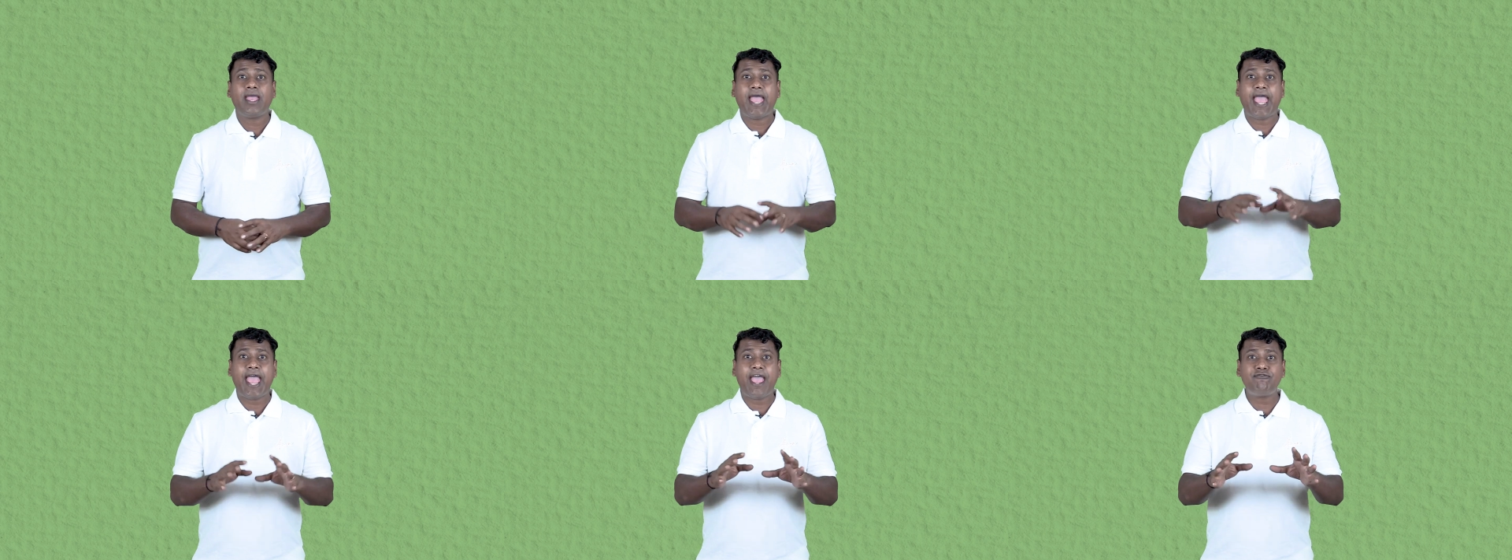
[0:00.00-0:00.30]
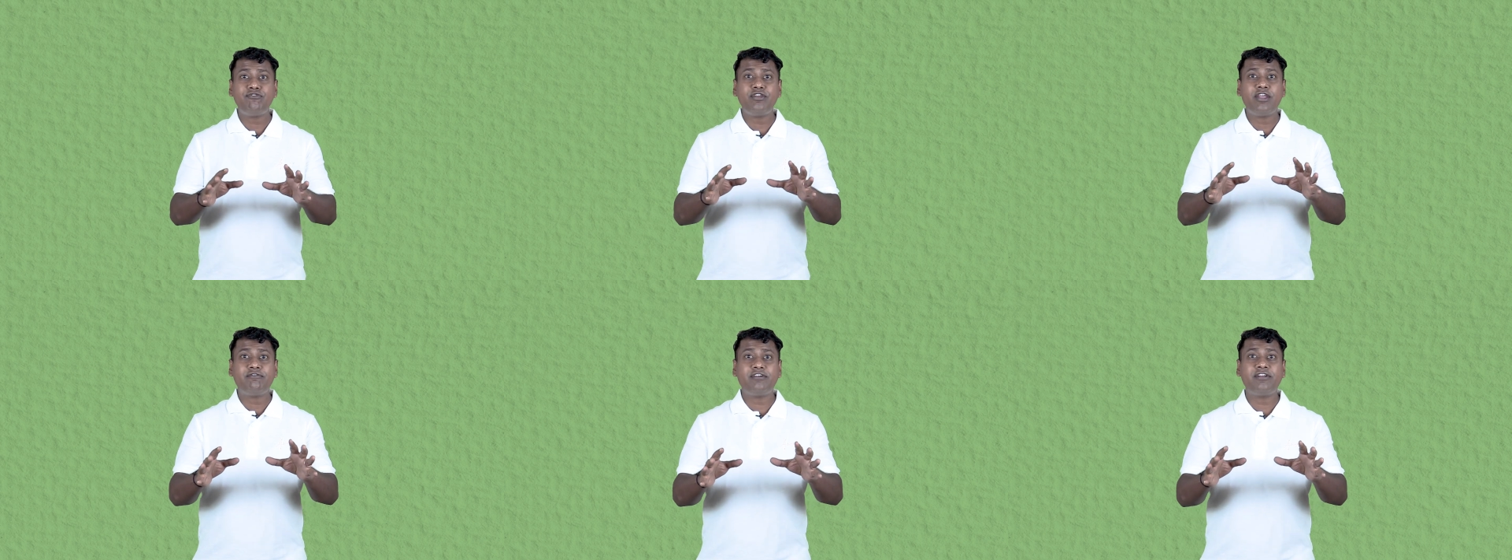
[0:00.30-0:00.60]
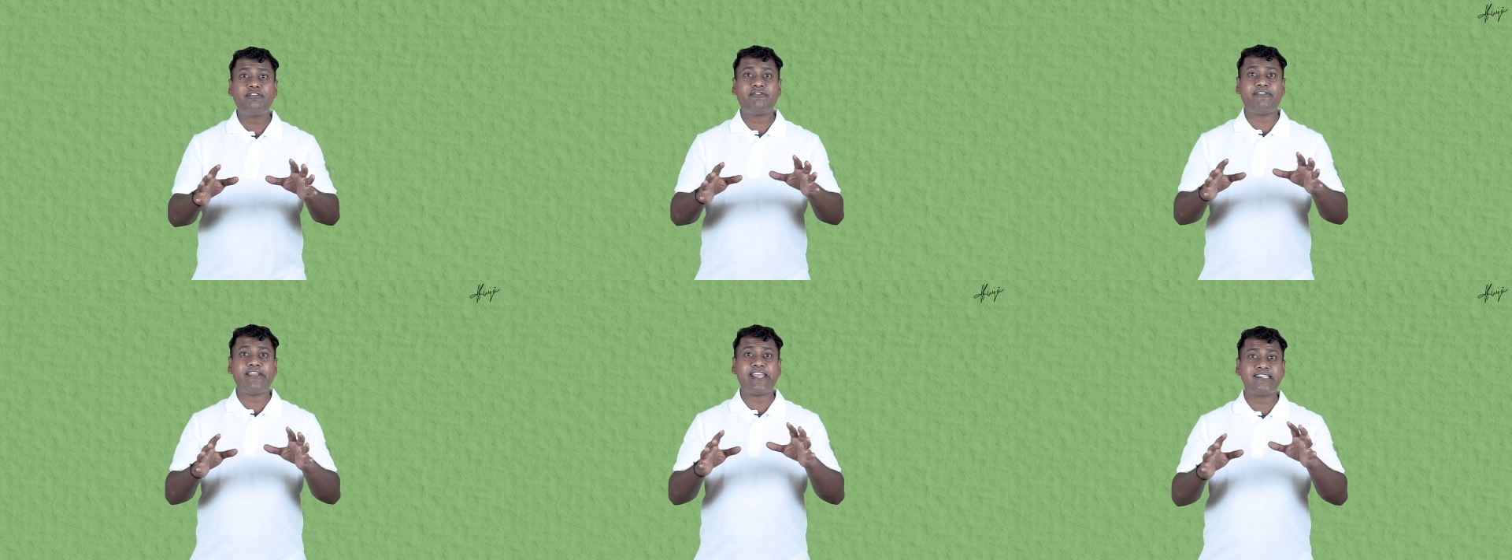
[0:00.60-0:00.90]
Have you ever
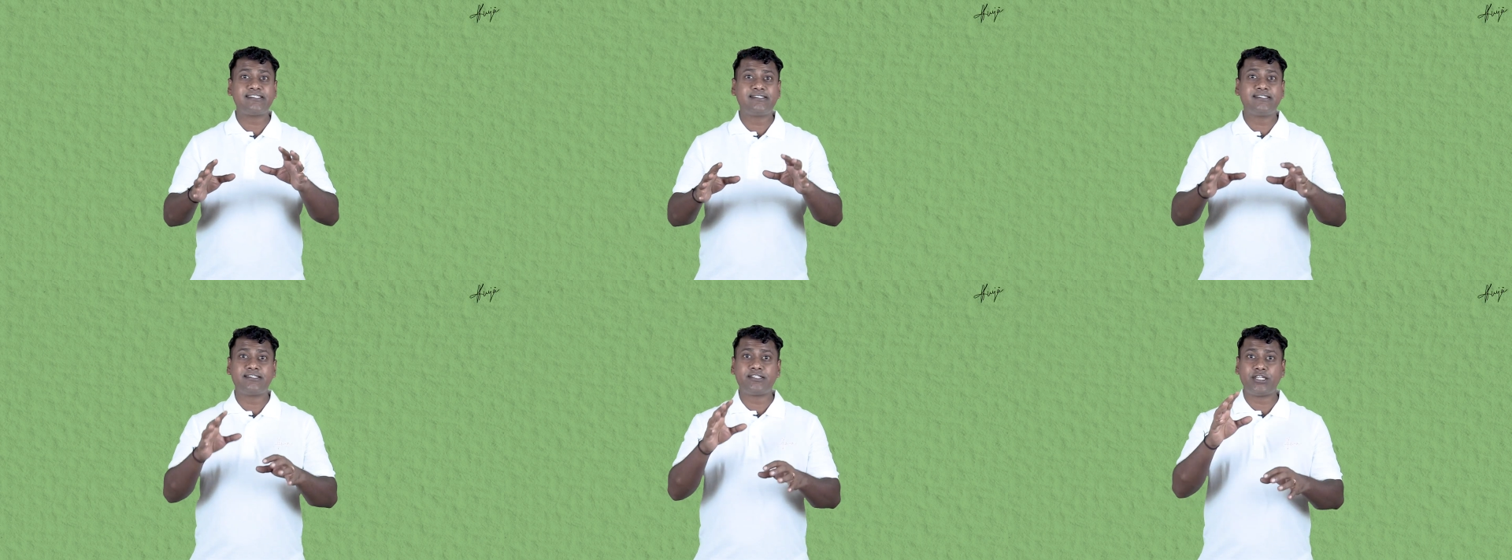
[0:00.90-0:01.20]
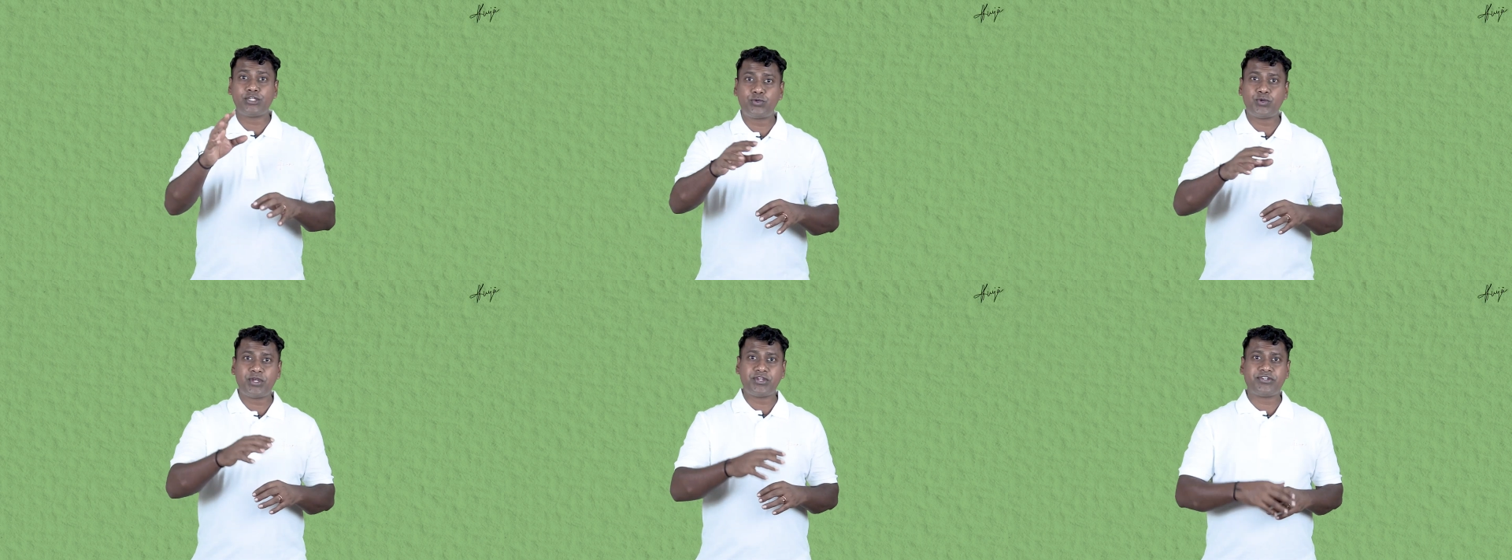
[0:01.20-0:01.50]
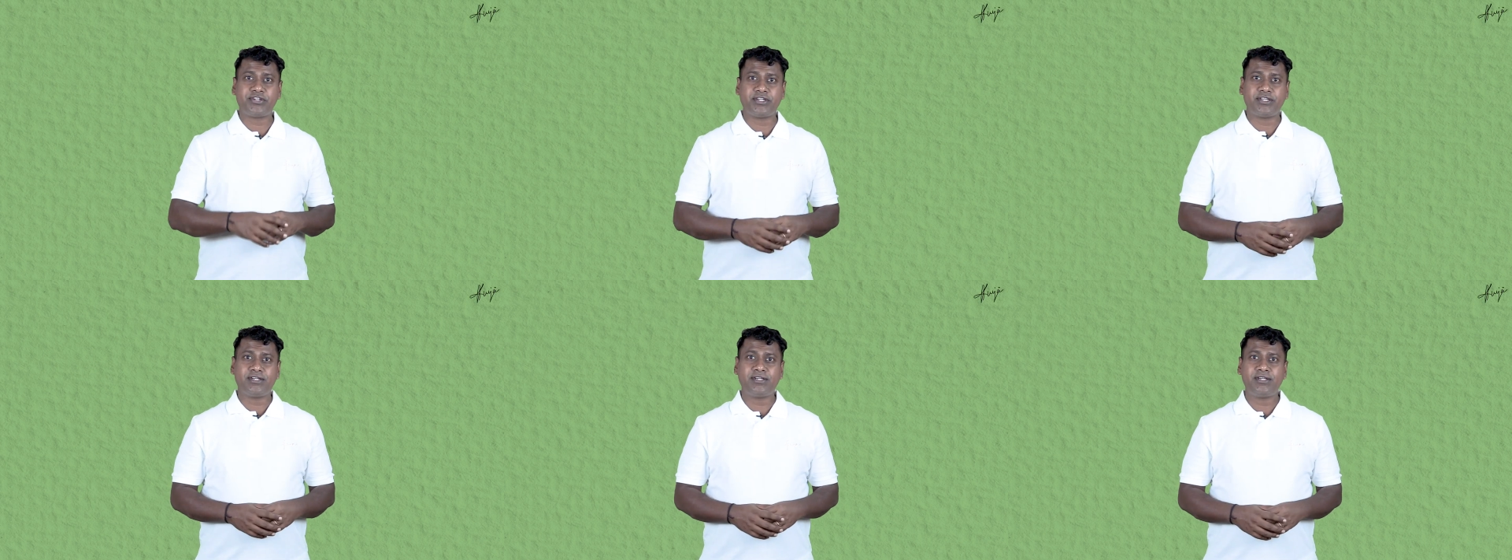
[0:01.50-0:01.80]
faced the
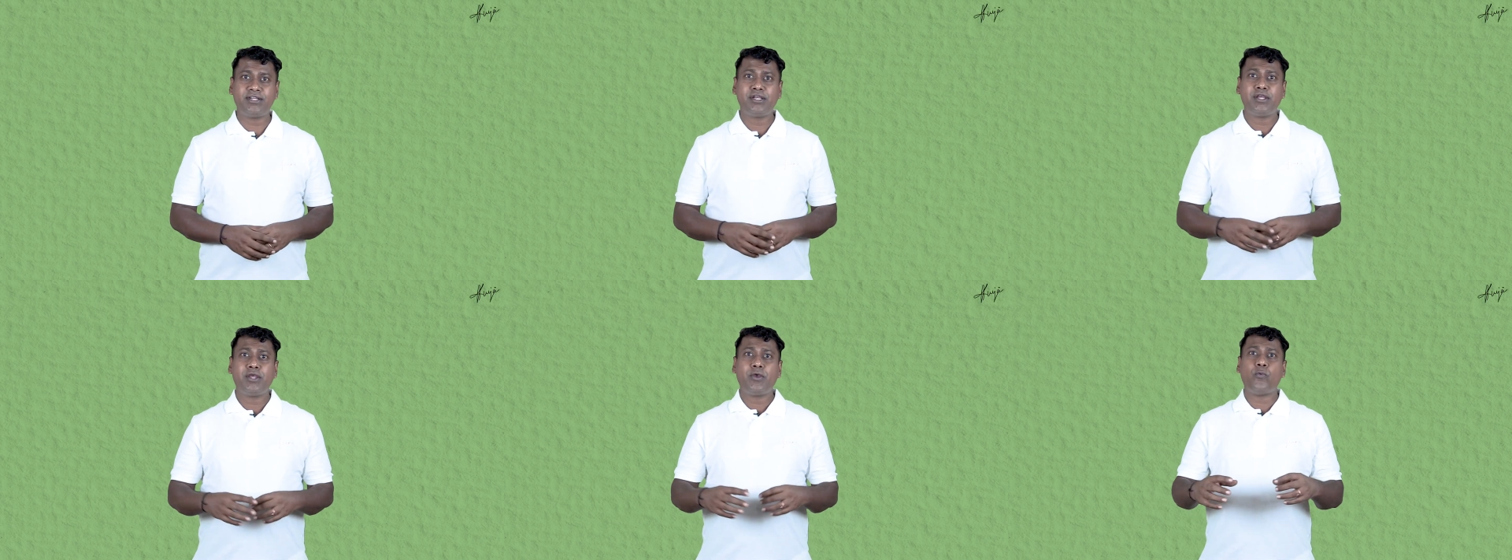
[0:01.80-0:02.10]
situation